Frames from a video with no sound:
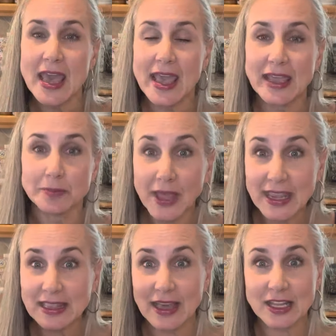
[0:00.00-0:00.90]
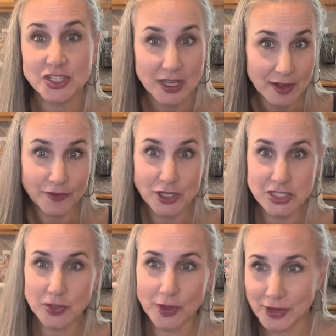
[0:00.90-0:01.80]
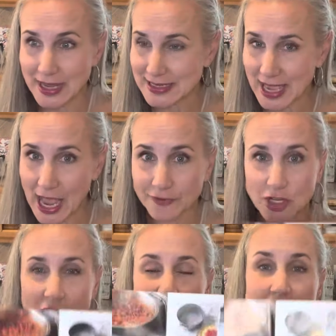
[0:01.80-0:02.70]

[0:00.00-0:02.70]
and planning that chicken for 2 or 3 days after.